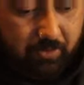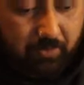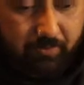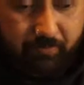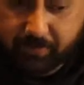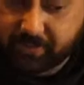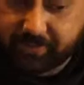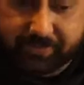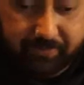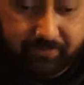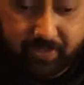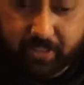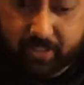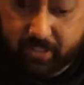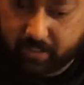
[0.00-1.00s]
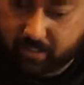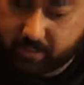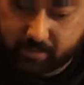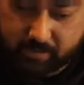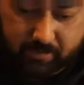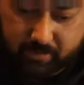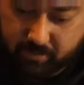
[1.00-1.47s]
Vincey V
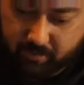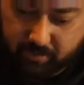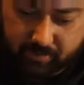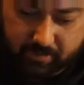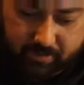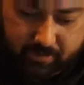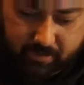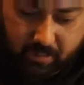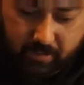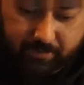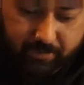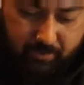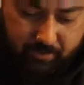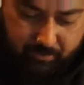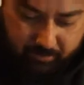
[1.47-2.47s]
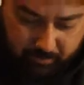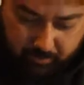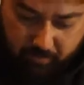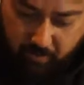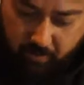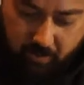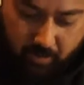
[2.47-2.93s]
is, such a
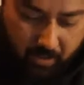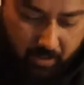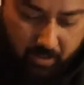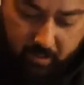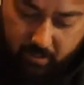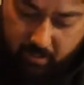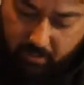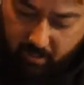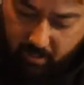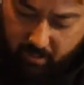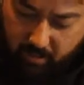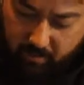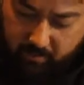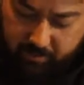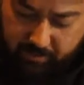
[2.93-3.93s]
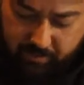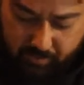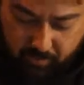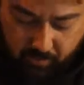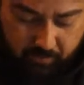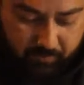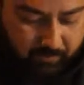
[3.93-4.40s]
cool guy,
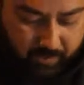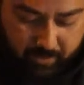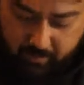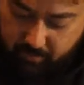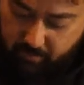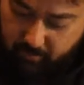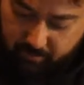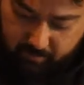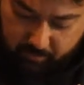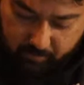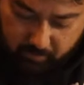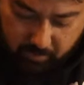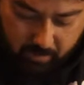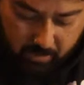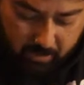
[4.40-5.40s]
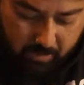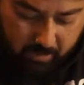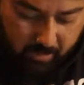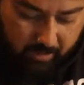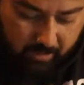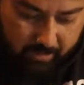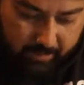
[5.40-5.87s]
so fucking knowledgeable.
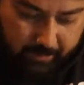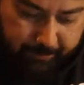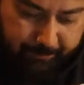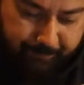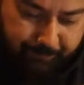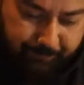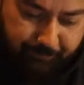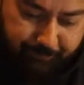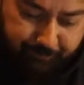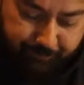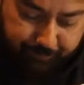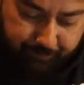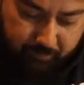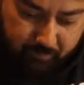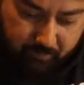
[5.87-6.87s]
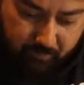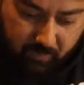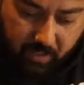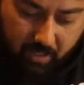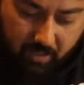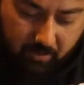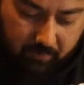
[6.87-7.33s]
And
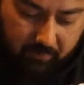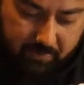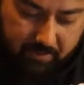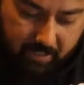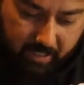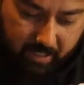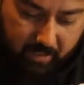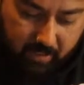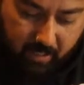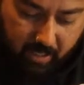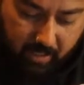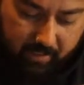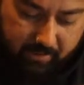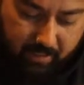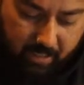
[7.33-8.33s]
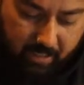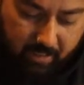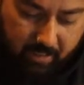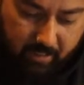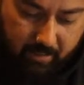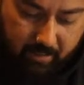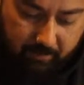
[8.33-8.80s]
obviously he has
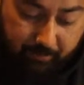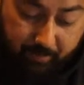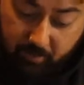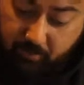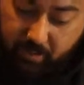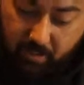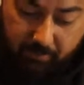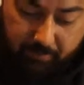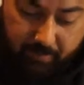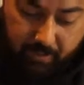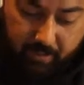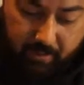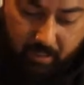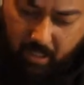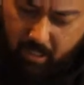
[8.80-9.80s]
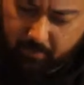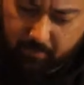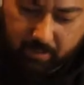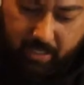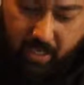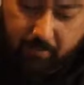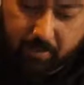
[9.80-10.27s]
a build company,
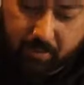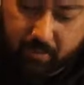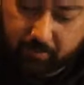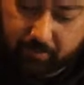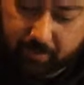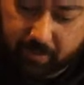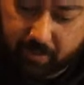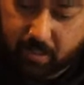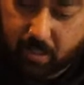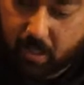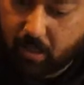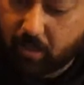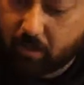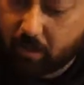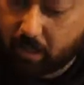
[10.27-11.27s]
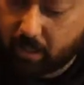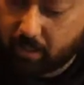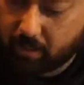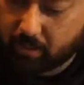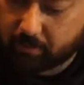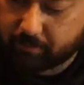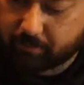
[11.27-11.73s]
a gaming company,
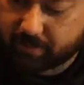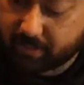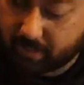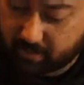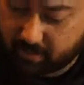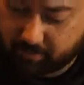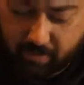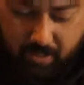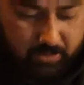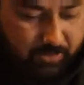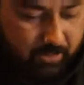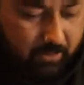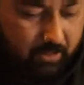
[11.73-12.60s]
Snarling Badger,